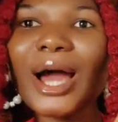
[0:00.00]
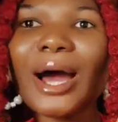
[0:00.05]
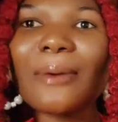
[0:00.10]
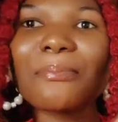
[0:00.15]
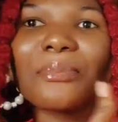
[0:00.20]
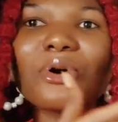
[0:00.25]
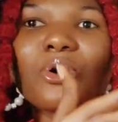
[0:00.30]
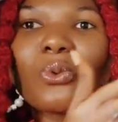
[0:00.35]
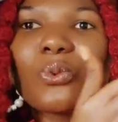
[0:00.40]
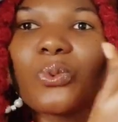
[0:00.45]

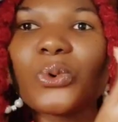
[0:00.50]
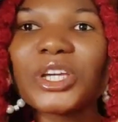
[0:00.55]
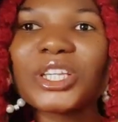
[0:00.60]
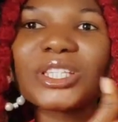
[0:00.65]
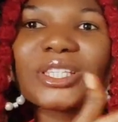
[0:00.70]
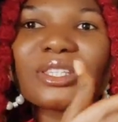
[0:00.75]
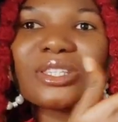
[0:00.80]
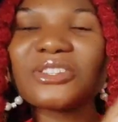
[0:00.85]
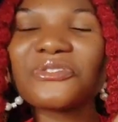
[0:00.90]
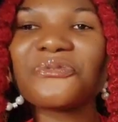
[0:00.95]
wrap
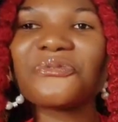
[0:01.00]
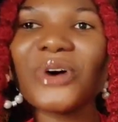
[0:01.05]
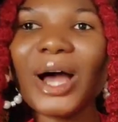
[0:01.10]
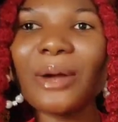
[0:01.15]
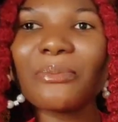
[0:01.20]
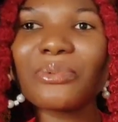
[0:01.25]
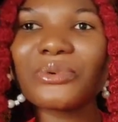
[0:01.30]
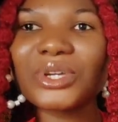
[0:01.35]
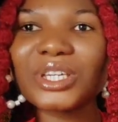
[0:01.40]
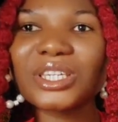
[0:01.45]
with the
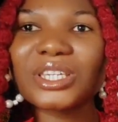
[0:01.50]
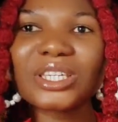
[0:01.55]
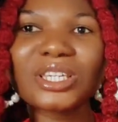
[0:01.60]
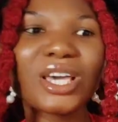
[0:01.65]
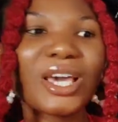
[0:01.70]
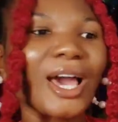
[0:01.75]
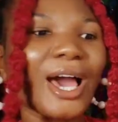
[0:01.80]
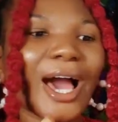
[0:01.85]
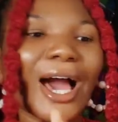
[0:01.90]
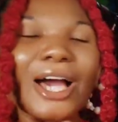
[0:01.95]
fabric
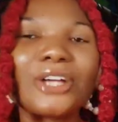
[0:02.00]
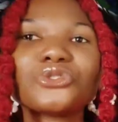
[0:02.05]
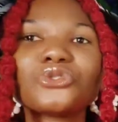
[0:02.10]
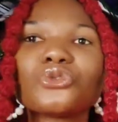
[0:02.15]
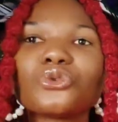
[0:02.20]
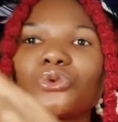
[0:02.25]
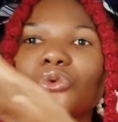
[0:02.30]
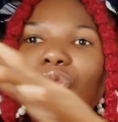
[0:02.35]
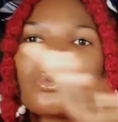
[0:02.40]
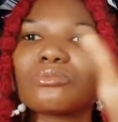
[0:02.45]

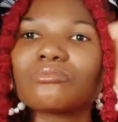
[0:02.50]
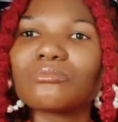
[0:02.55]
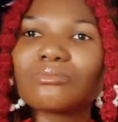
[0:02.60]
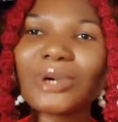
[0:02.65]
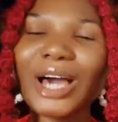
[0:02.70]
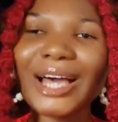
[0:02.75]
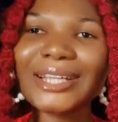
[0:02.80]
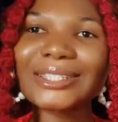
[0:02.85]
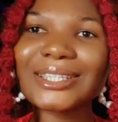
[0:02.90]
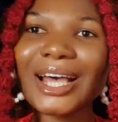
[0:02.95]
and you
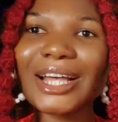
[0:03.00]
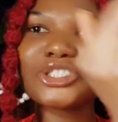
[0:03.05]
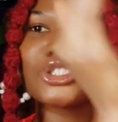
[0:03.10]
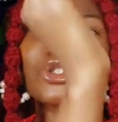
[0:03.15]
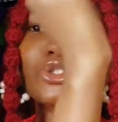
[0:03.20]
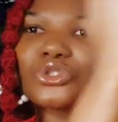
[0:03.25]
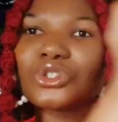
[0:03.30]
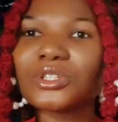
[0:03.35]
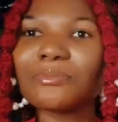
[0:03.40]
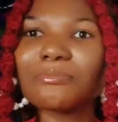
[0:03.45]

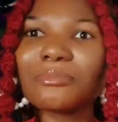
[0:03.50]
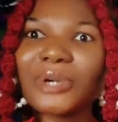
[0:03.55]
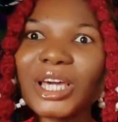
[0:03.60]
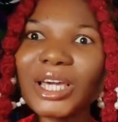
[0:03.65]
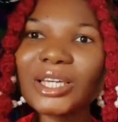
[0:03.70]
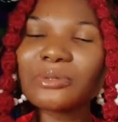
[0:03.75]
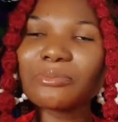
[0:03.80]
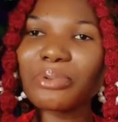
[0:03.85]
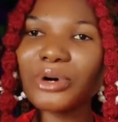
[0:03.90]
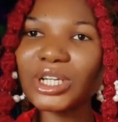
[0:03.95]
attach to the
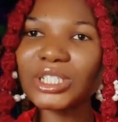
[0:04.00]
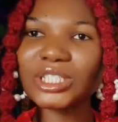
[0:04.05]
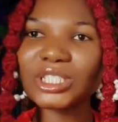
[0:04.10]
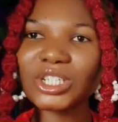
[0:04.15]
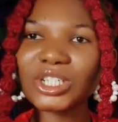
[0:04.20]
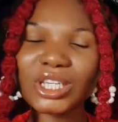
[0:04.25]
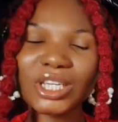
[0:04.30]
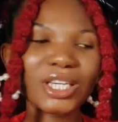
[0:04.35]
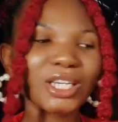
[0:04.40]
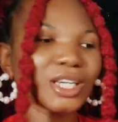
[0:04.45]
main
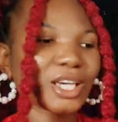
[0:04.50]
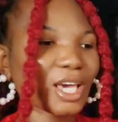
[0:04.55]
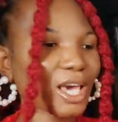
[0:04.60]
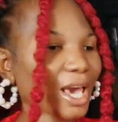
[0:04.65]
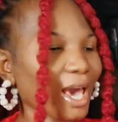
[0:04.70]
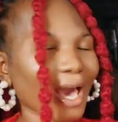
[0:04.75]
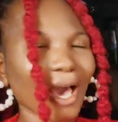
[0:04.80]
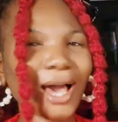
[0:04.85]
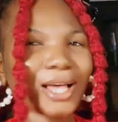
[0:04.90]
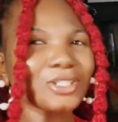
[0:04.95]
body. Okay,
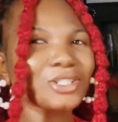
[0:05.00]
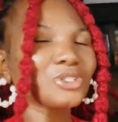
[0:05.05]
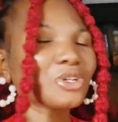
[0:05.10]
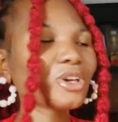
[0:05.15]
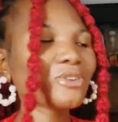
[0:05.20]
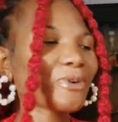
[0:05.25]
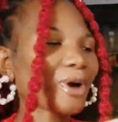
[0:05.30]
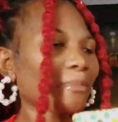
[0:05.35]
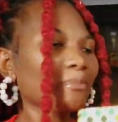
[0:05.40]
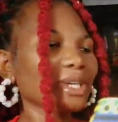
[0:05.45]
I don't
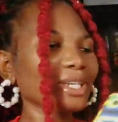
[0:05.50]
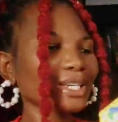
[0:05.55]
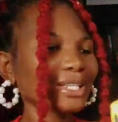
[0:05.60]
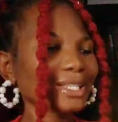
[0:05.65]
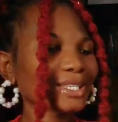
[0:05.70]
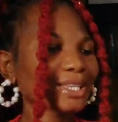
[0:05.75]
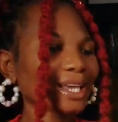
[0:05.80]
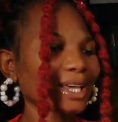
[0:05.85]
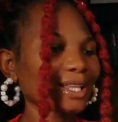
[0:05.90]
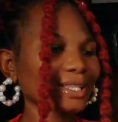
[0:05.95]
know if I'm
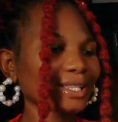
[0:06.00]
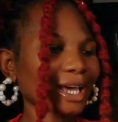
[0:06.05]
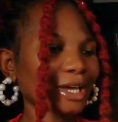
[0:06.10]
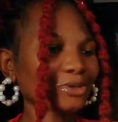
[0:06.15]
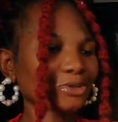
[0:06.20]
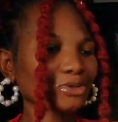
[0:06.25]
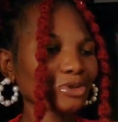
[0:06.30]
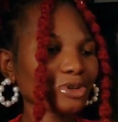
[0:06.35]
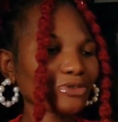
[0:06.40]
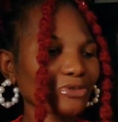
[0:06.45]
making sense.
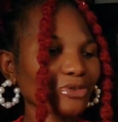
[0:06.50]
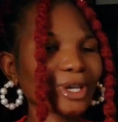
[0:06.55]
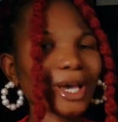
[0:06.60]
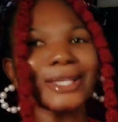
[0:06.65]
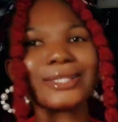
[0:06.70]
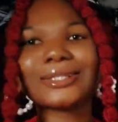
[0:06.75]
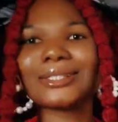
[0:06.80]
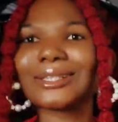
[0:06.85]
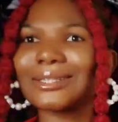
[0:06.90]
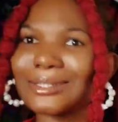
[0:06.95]
I don't know if you
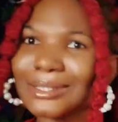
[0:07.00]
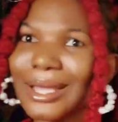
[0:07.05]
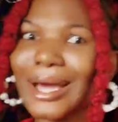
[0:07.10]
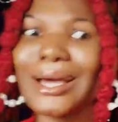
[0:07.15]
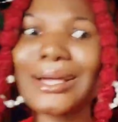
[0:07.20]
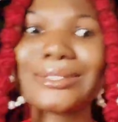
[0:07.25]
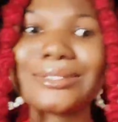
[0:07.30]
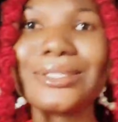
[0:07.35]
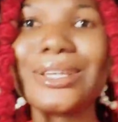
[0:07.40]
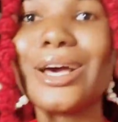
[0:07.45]
guys
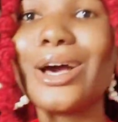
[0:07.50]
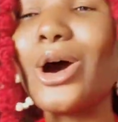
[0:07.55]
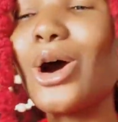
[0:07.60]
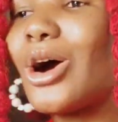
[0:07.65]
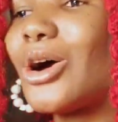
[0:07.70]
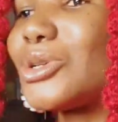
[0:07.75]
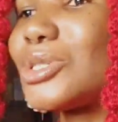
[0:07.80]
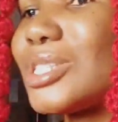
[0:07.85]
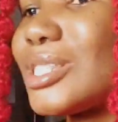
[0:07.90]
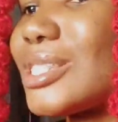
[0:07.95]
understand
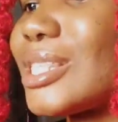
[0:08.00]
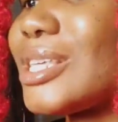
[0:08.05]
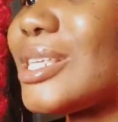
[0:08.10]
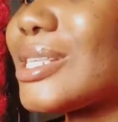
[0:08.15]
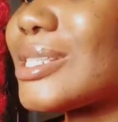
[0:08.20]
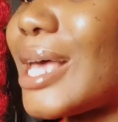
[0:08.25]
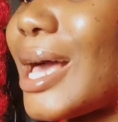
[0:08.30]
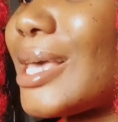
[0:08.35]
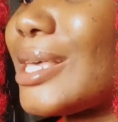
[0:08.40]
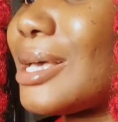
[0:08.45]
all the
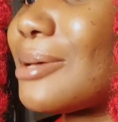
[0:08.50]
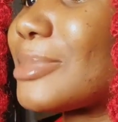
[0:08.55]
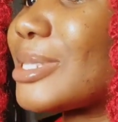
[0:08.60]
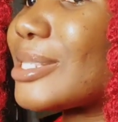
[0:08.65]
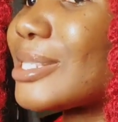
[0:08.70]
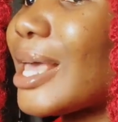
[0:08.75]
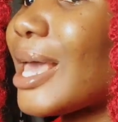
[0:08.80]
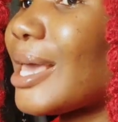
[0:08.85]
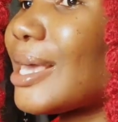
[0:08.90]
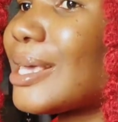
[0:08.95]
things I am
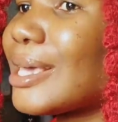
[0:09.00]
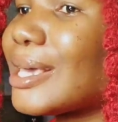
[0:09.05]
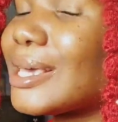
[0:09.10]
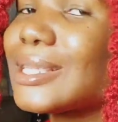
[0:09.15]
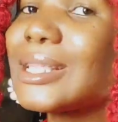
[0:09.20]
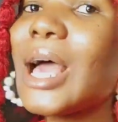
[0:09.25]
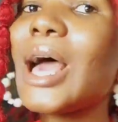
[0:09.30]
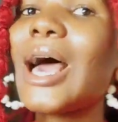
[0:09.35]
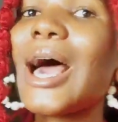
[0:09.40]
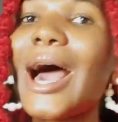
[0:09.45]

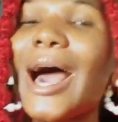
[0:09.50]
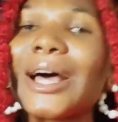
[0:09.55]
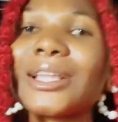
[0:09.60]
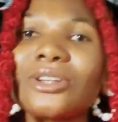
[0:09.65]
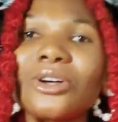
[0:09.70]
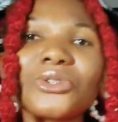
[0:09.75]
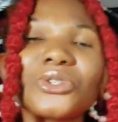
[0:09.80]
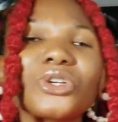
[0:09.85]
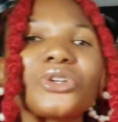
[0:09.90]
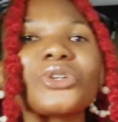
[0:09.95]
saying.
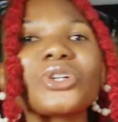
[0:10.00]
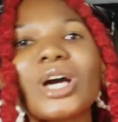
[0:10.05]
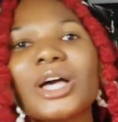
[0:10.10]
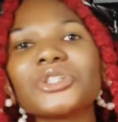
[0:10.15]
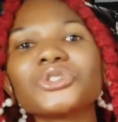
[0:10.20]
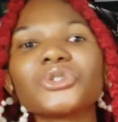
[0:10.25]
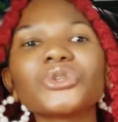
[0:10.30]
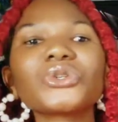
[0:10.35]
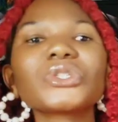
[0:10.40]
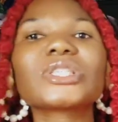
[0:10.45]
And also you
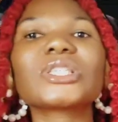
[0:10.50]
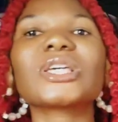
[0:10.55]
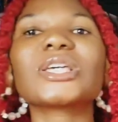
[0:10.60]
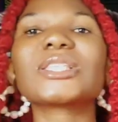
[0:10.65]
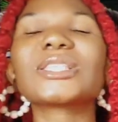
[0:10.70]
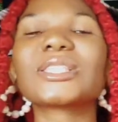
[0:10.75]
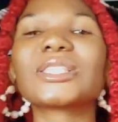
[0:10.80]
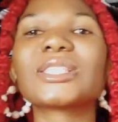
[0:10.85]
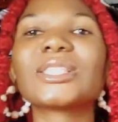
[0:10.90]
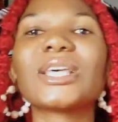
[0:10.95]
can use
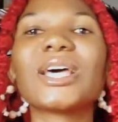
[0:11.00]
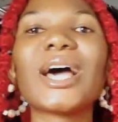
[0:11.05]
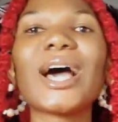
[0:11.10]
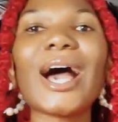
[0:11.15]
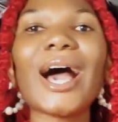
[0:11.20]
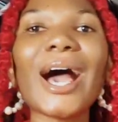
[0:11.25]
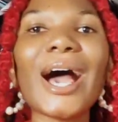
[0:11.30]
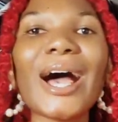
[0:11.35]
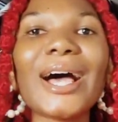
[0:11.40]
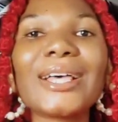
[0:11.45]
it
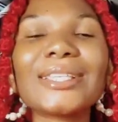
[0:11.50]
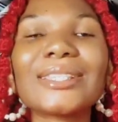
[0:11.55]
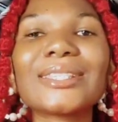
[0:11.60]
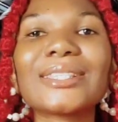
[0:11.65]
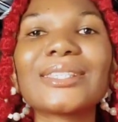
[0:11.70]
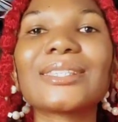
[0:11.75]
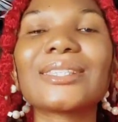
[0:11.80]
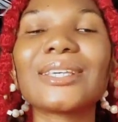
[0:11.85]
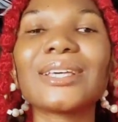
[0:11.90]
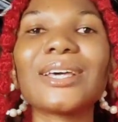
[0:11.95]

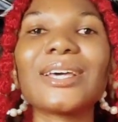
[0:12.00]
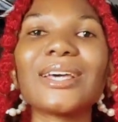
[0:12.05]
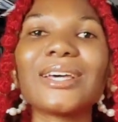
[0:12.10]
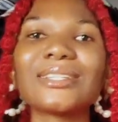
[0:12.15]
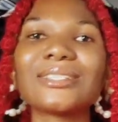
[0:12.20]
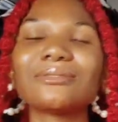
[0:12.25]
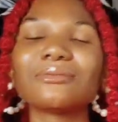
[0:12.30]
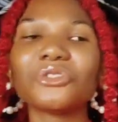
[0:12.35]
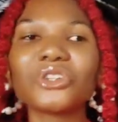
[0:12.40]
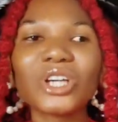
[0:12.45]
as
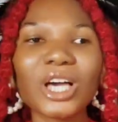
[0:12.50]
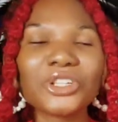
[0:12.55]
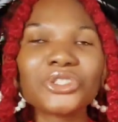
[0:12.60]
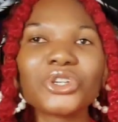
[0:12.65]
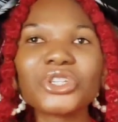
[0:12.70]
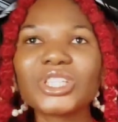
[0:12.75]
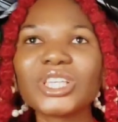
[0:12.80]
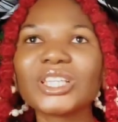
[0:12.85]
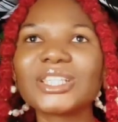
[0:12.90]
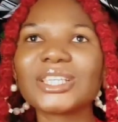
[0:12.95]
you
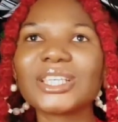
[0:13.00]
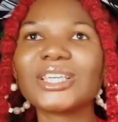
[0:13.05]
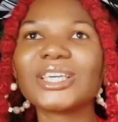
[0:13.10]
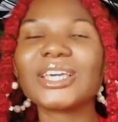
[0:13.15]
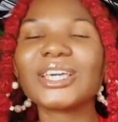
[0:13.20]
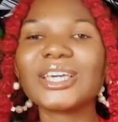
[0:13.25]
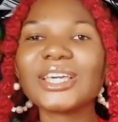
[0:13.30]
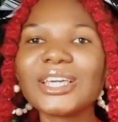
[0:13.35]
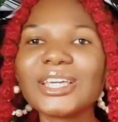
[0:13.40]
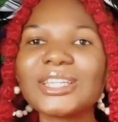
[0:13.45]
can use it
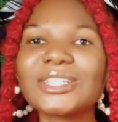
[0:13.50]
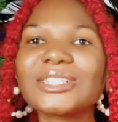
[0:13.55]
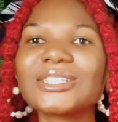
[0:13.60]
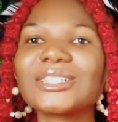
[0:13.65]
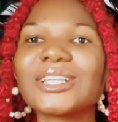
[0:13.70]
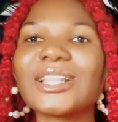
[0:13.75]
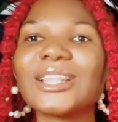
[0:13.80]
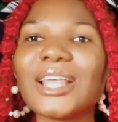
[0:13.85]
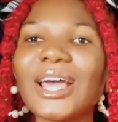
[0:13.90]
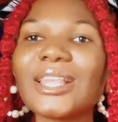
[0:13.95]

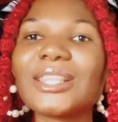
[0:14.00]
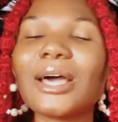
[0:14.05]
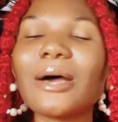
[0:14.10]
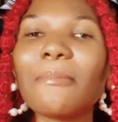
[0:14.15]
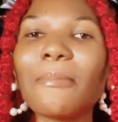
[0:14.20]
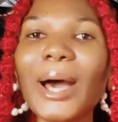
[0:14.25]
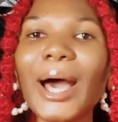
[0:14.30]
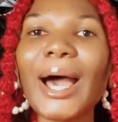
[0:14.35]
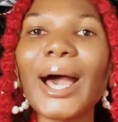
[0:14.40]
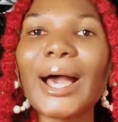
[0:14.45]
in
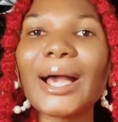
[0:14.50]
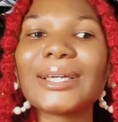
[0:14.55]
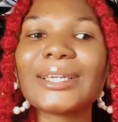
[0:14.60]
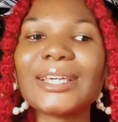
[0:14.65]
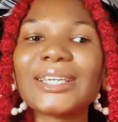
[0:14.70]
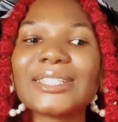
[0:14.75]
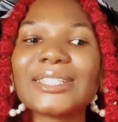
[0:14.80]
leather bag,